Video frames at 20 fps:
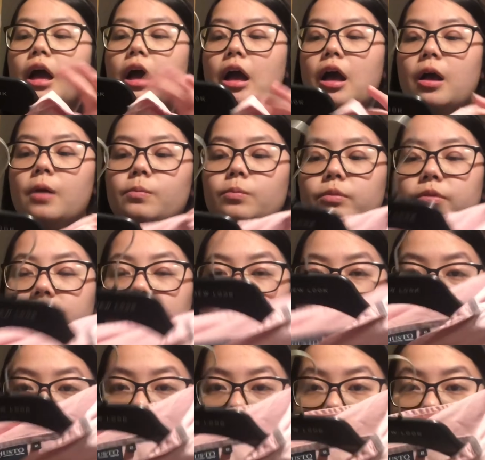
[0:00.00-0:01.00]
um, with a
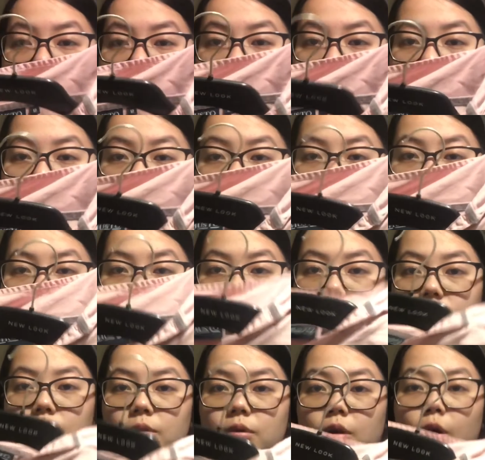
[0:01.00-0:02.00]
little
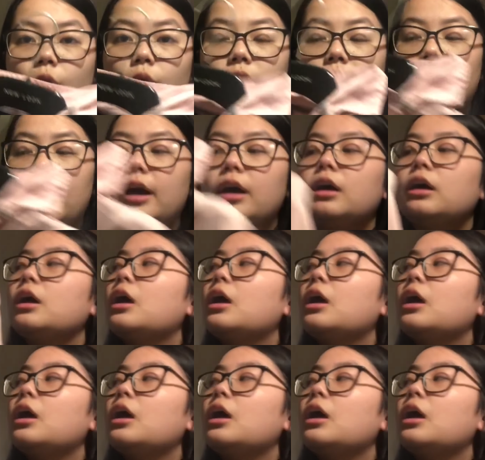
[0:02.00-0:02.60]
collar.